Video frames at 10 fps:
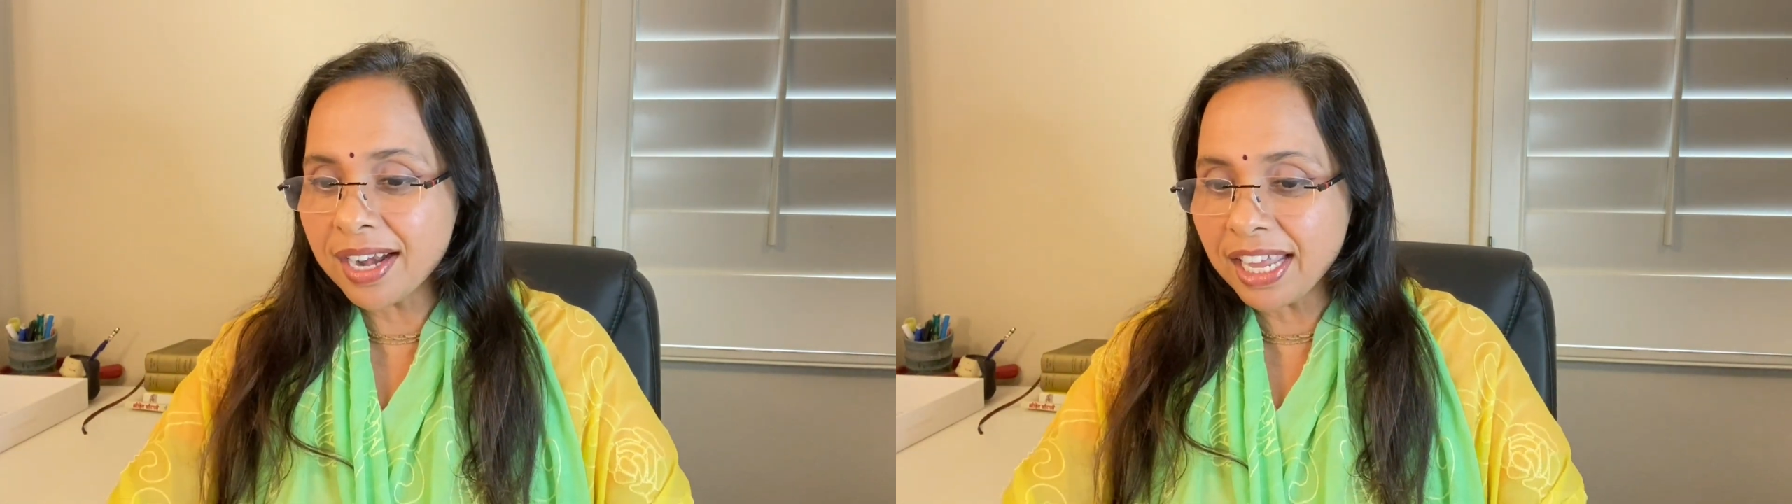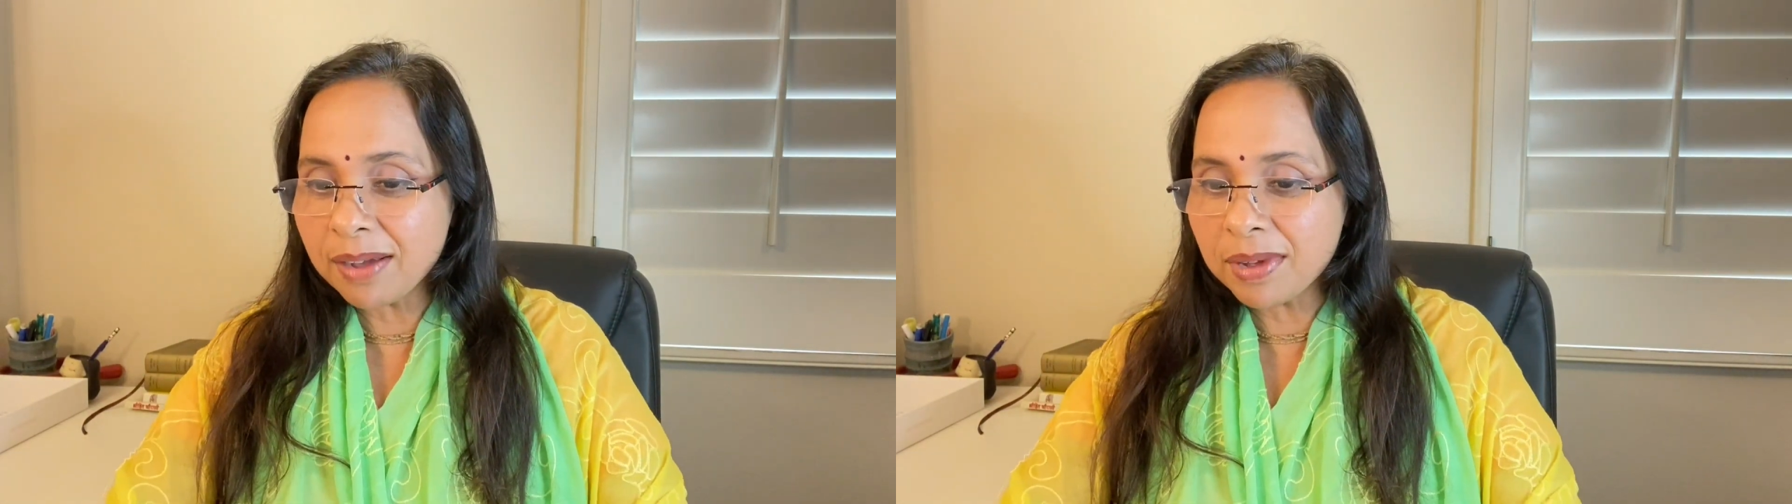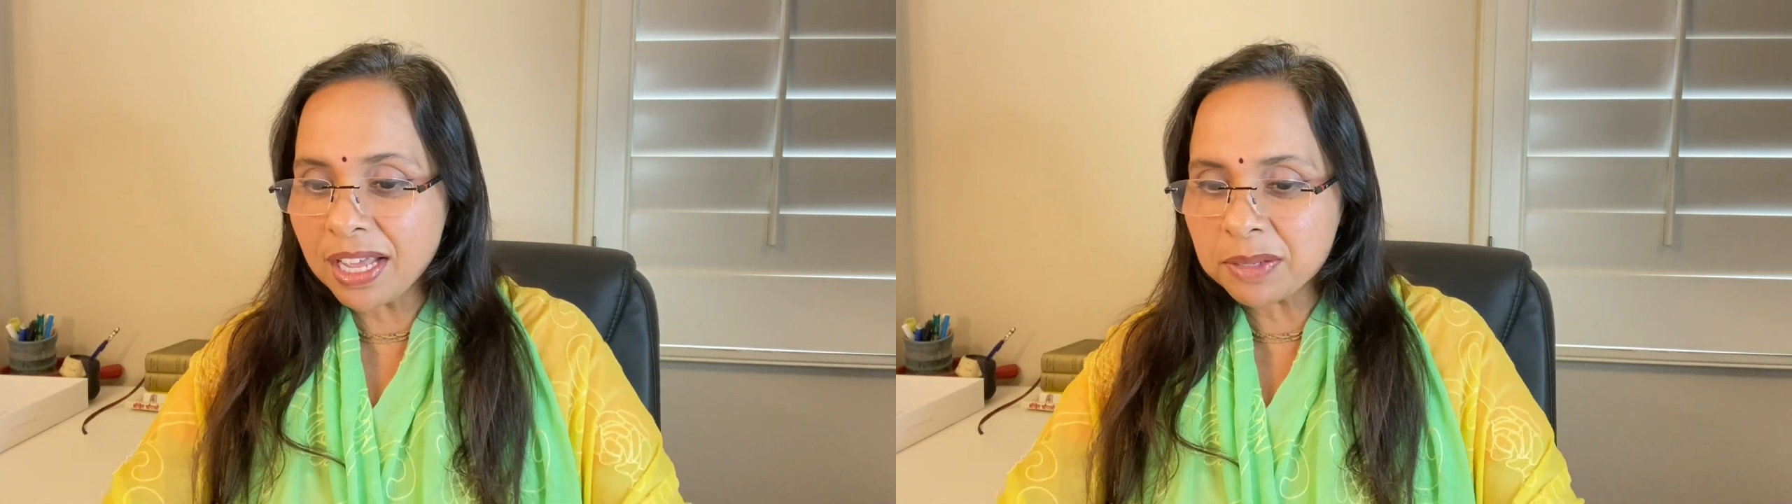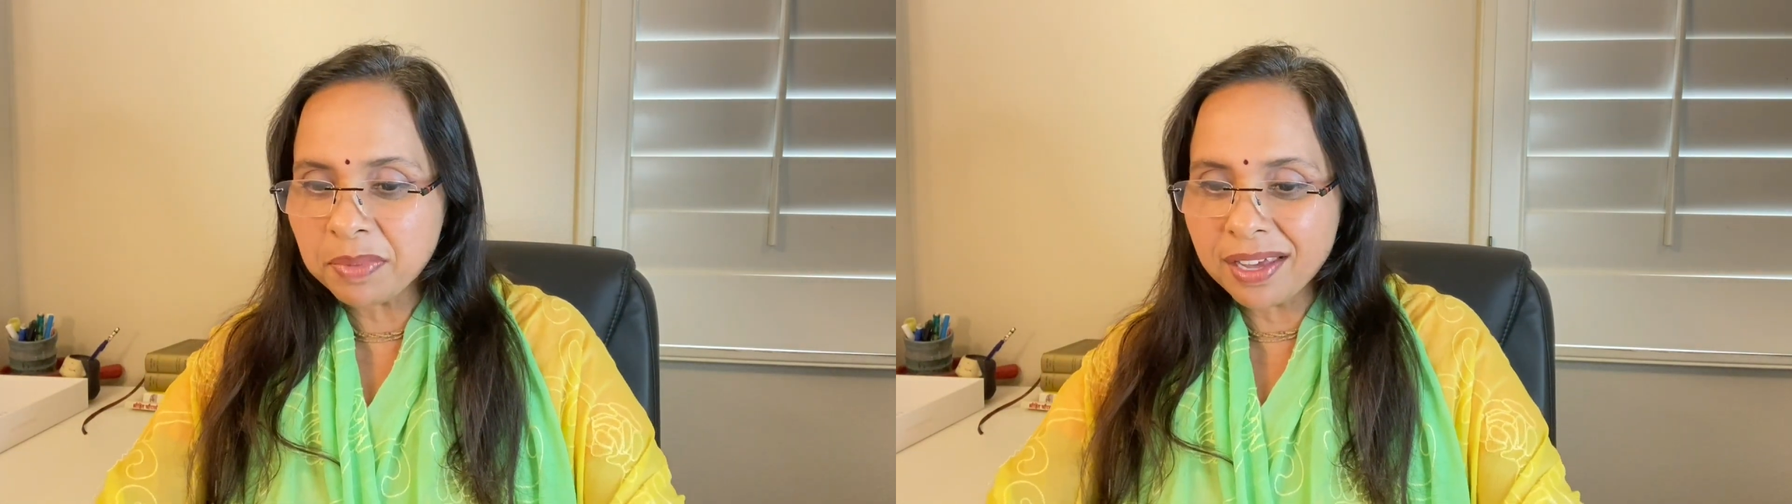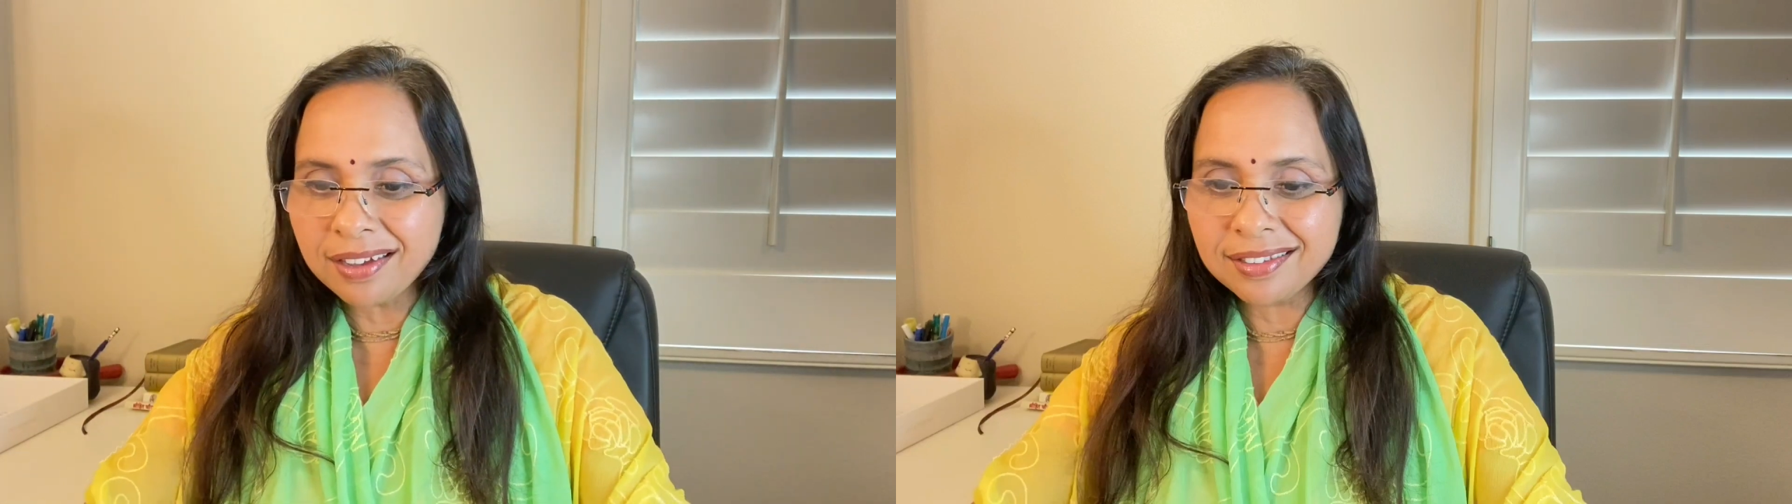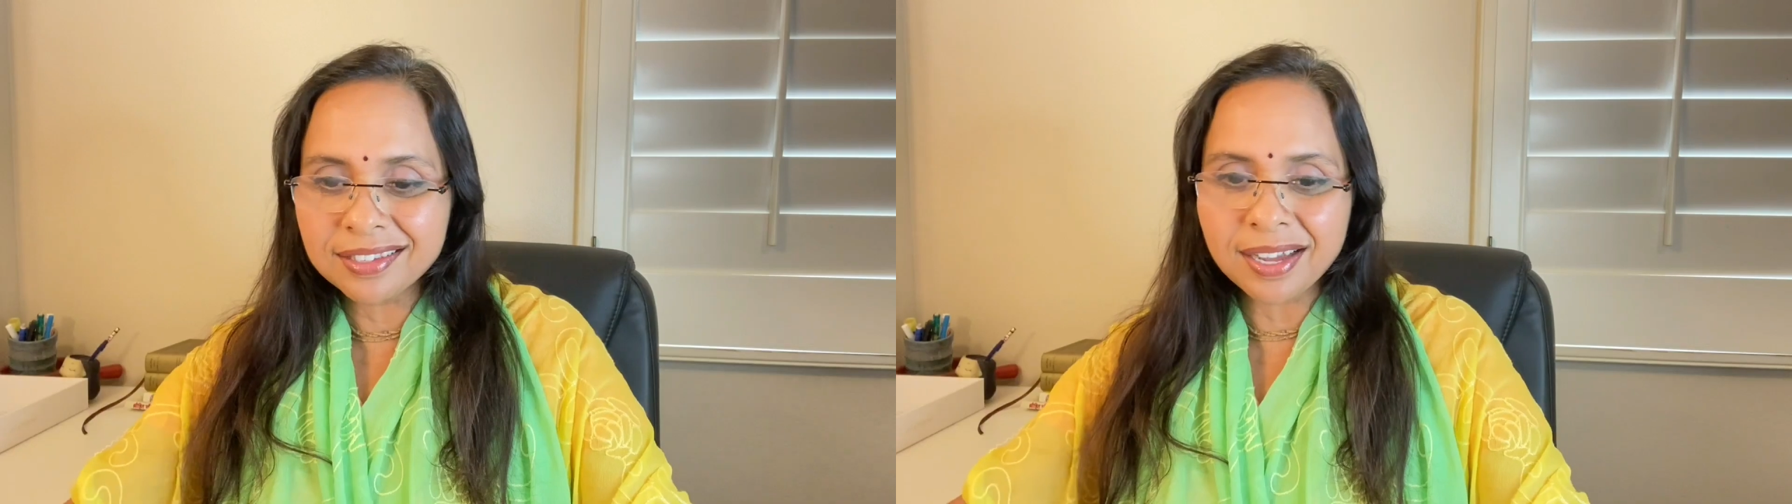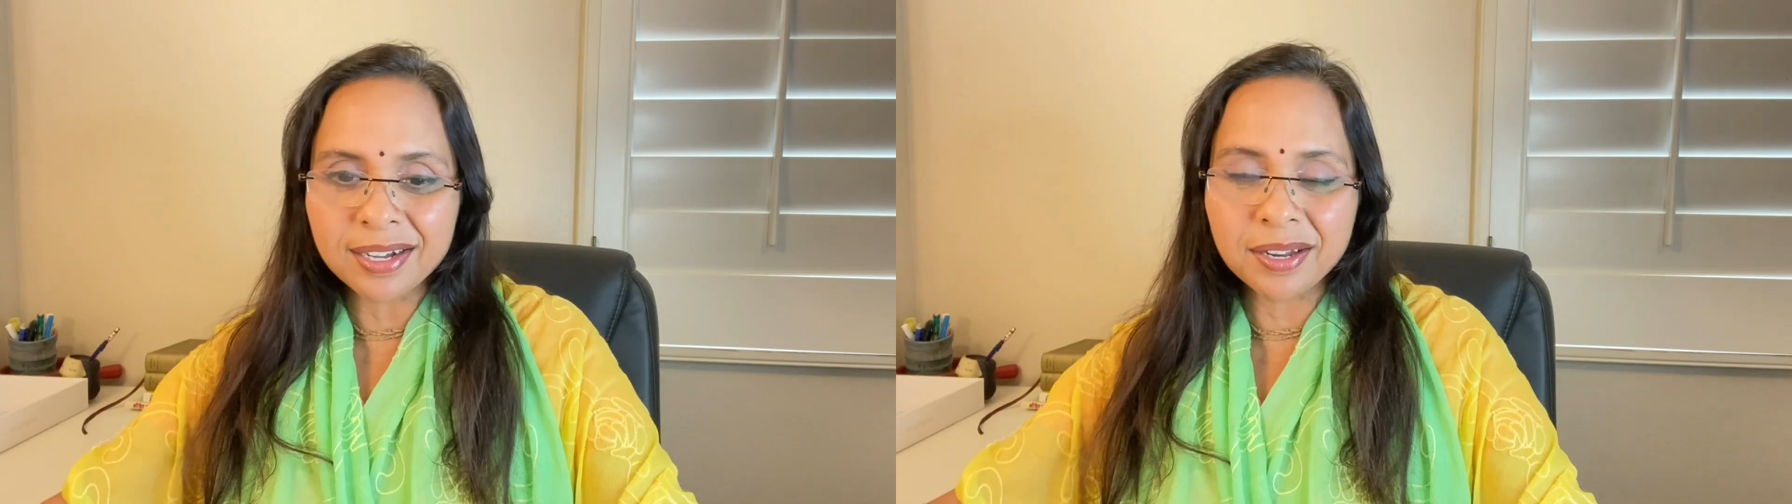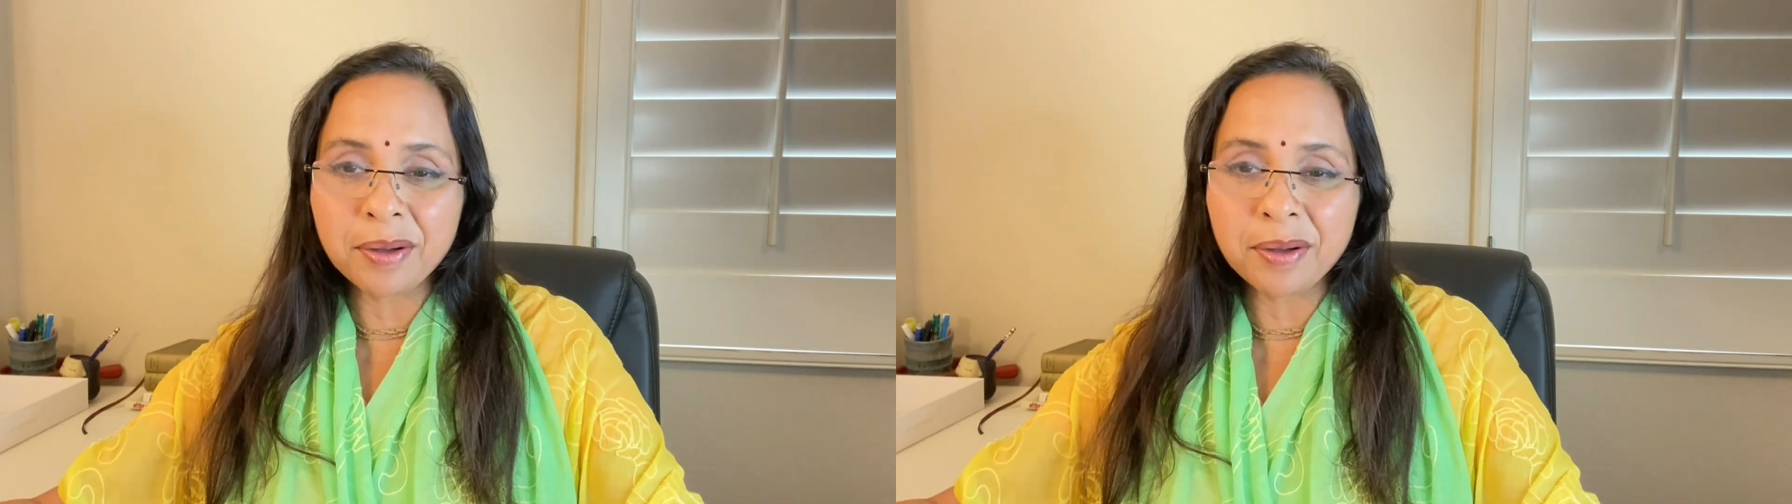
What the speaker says: a table has been set,